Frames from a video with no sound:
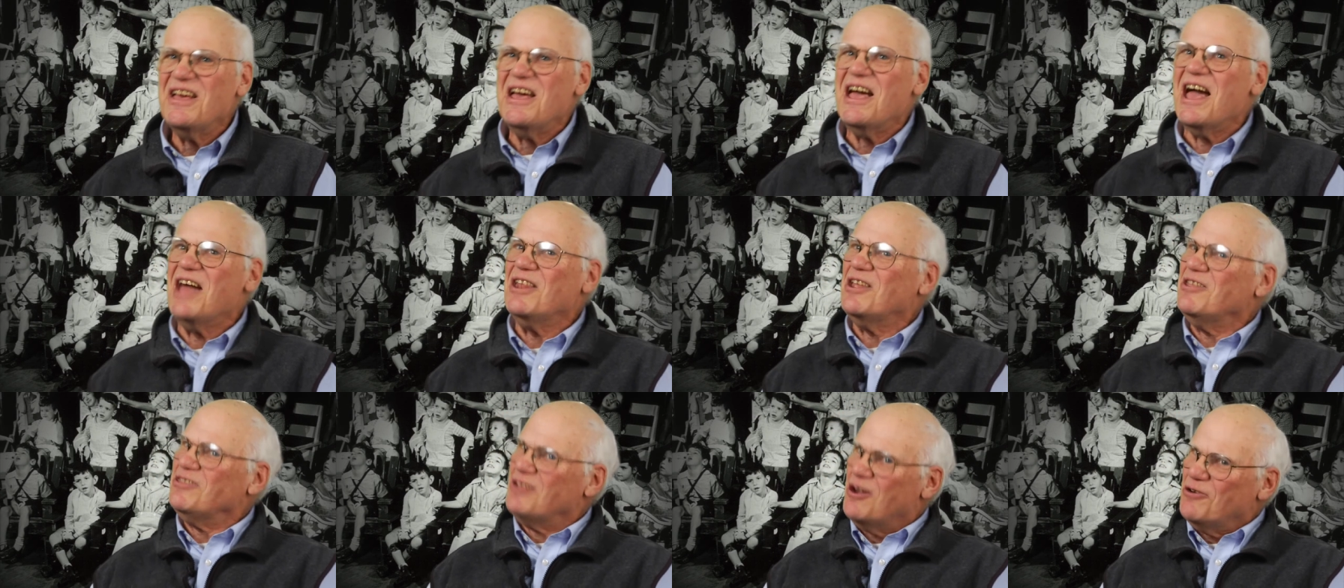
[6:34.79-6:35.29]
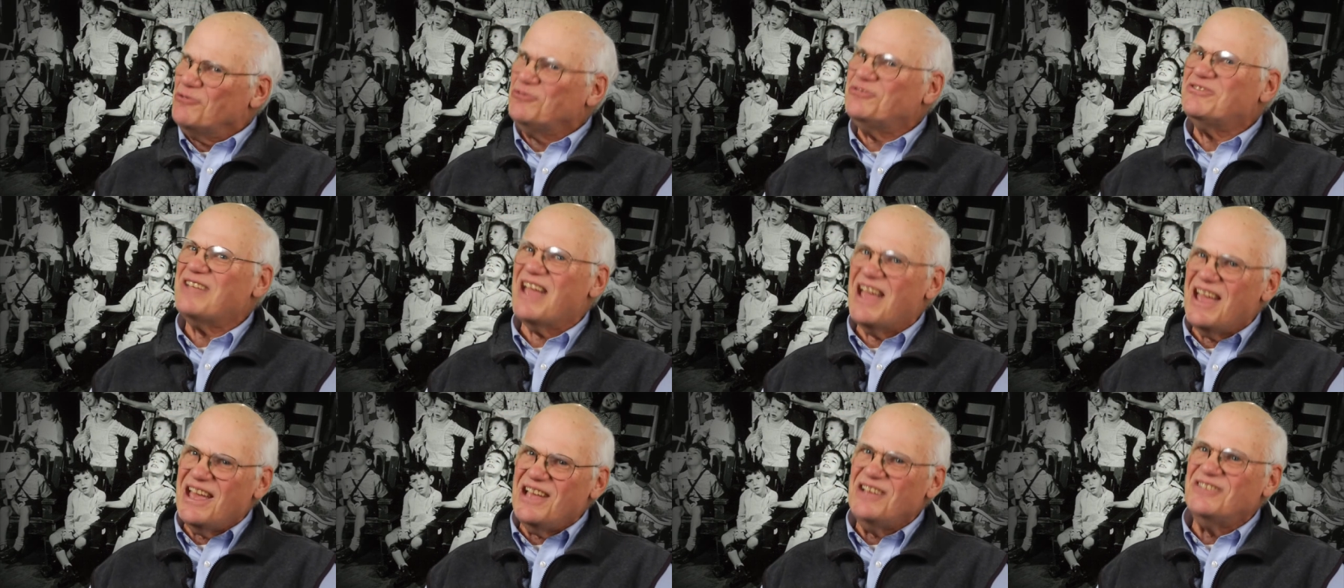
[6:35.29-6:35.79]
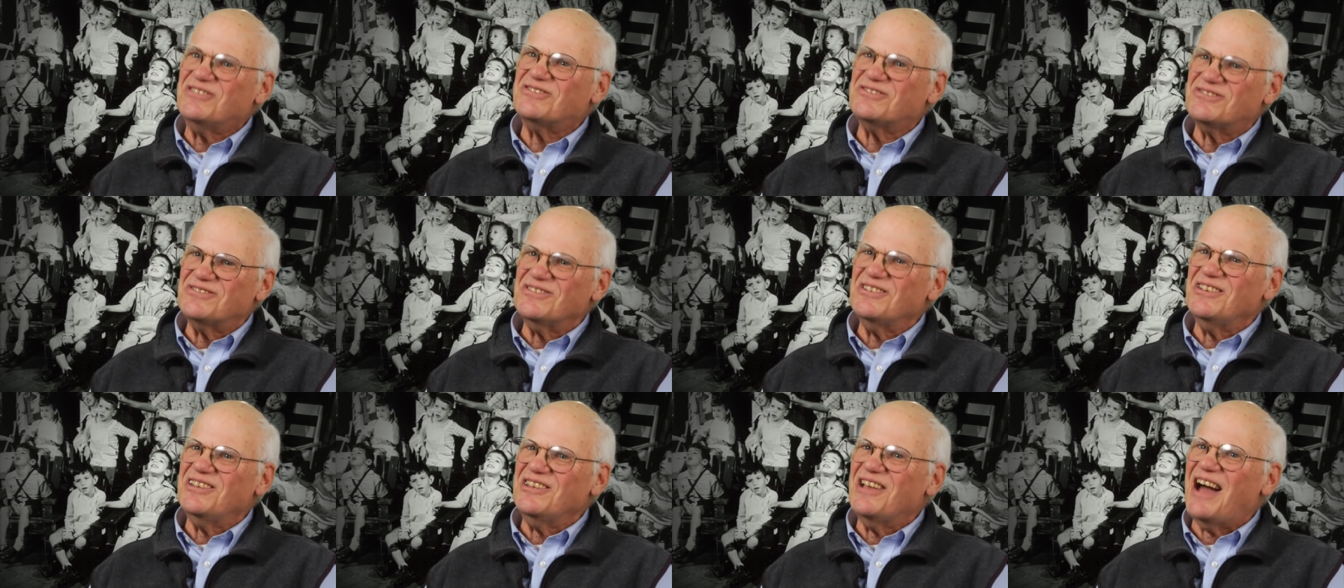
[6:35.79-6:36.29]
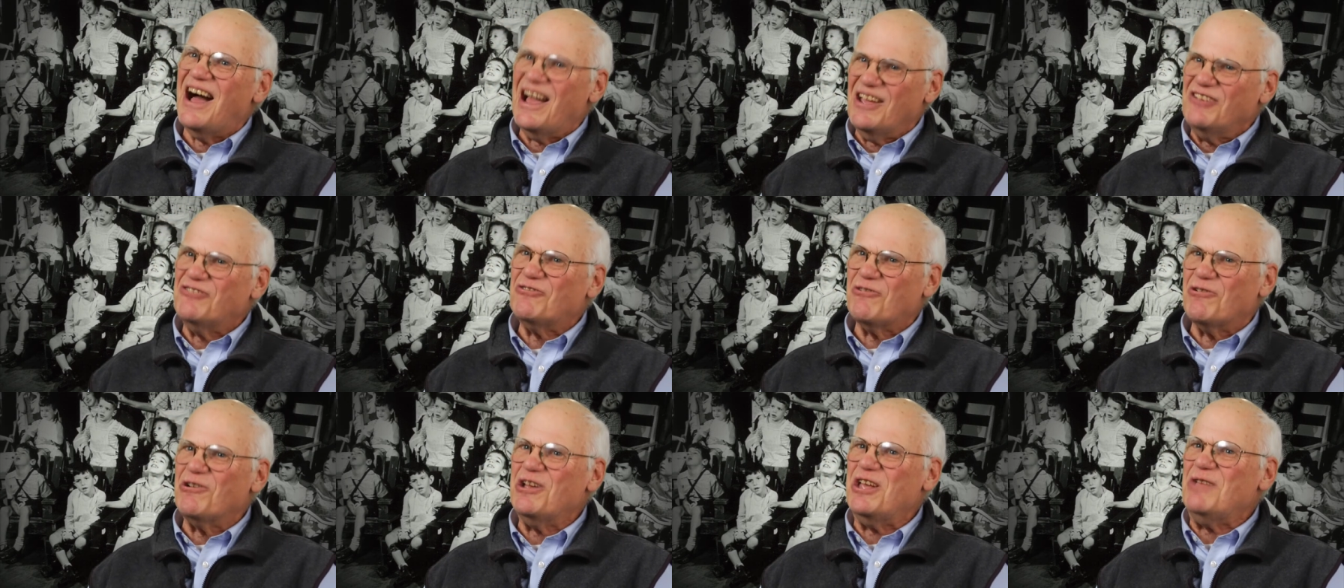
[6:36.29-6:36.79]
And in those days,
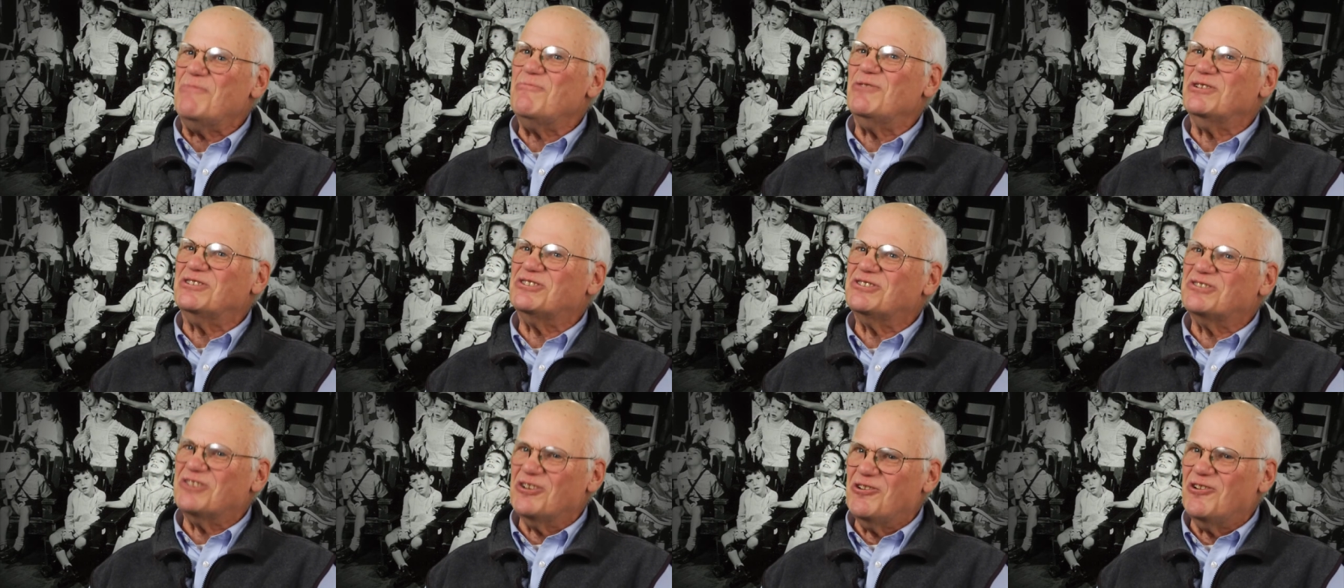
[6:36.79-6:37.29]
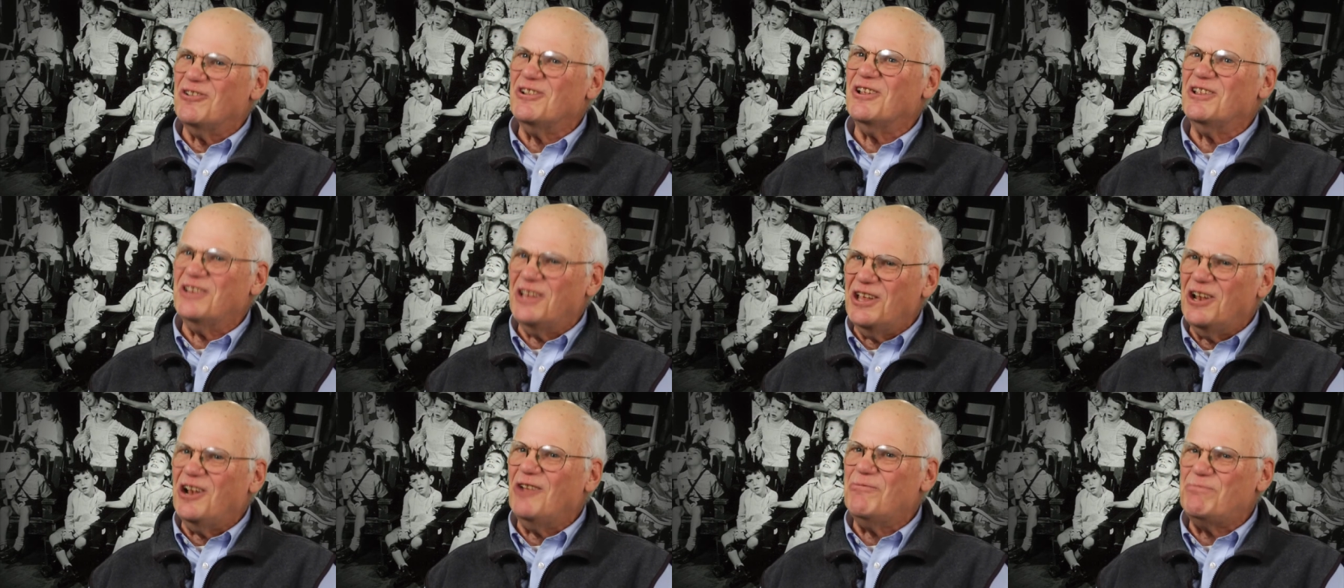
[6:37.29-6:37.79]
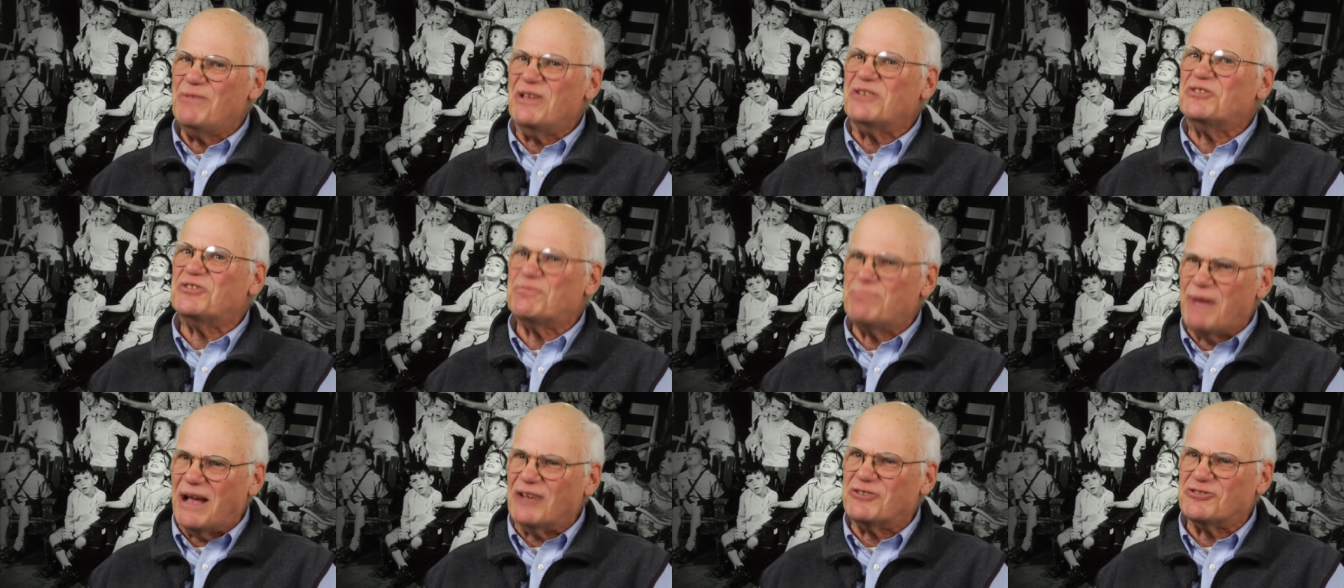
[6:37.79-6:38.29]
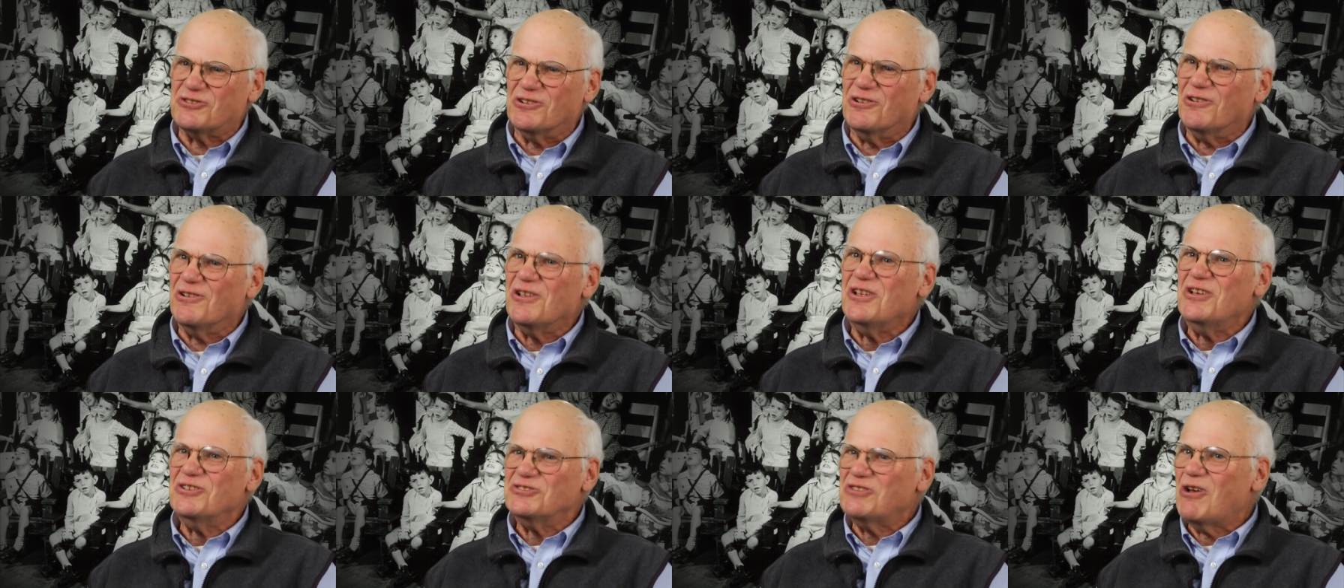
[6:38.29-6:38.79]
ice cream was still a little bit
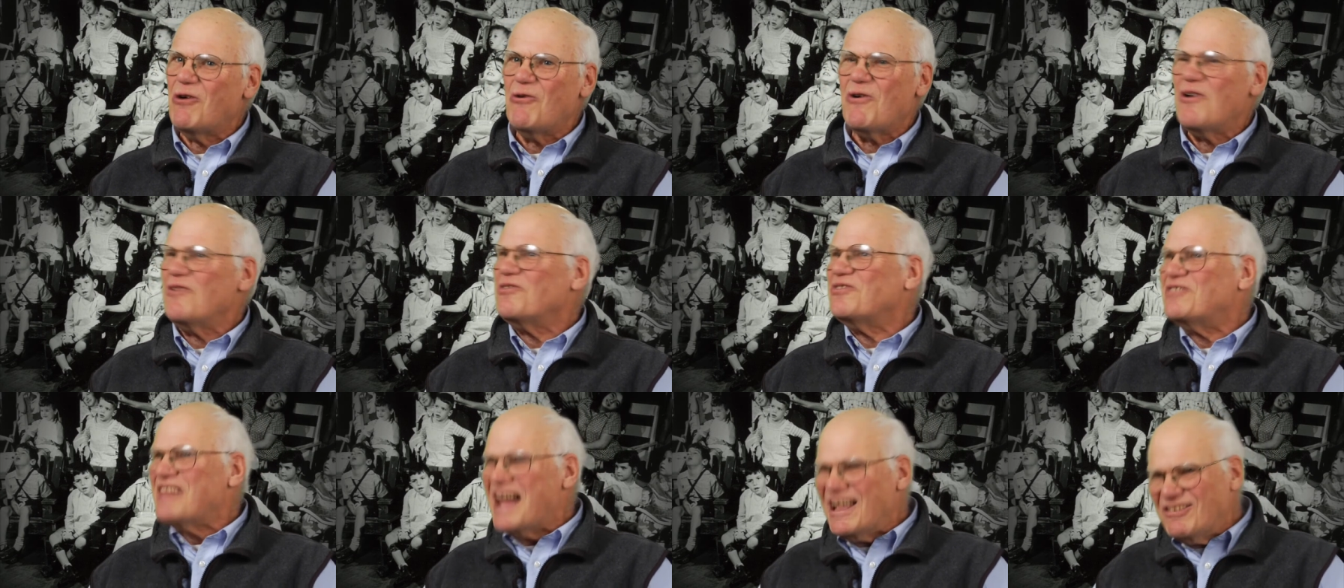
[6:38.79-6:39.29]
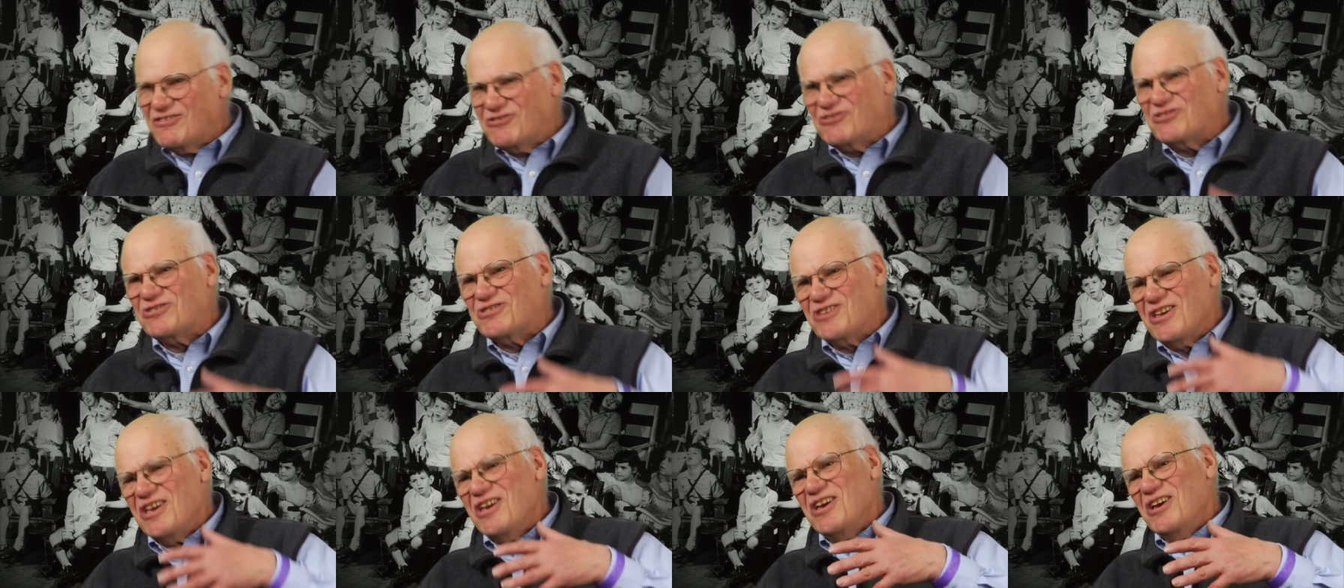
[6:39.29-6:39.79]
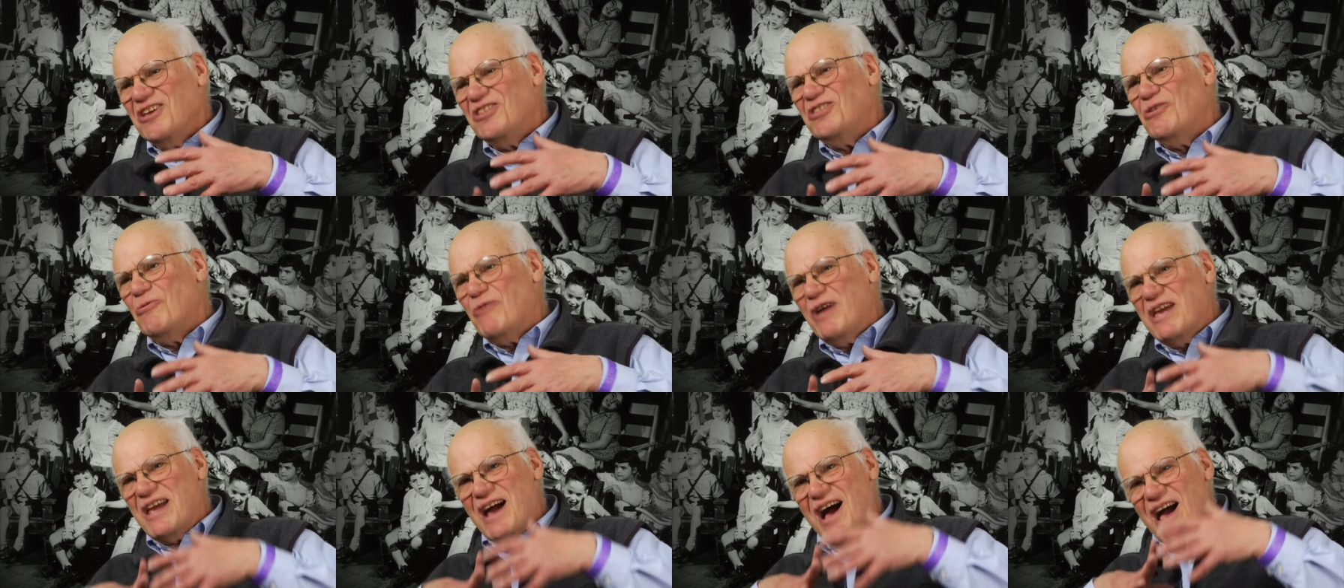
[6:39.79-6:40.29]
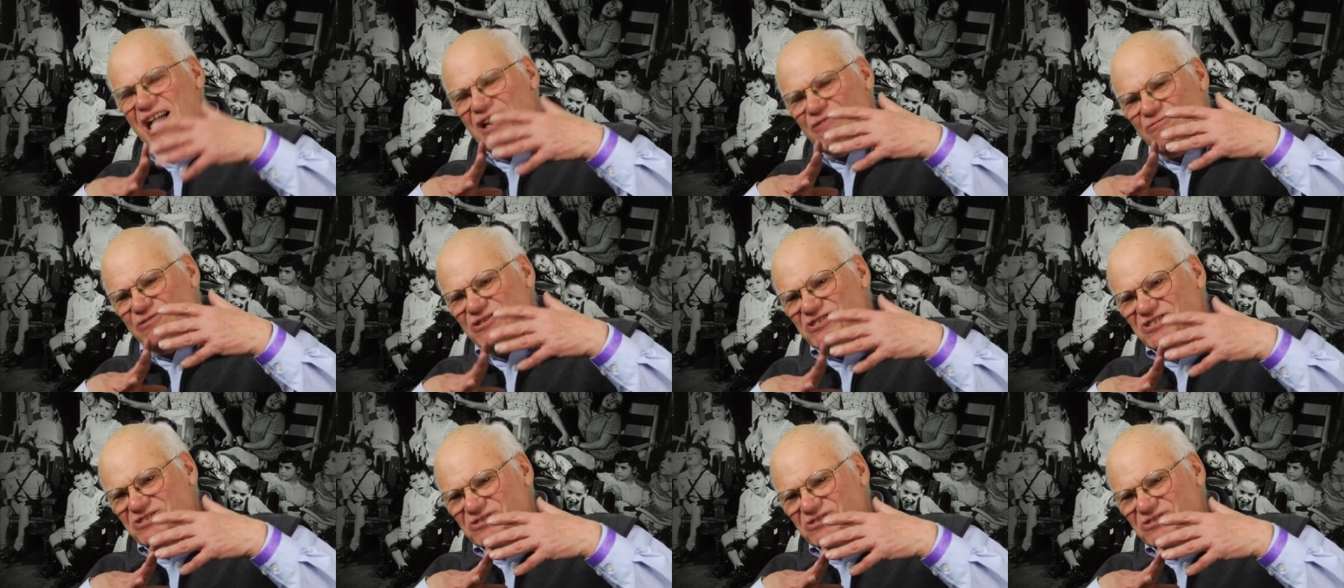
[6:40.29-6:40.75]
special. So that's the way I was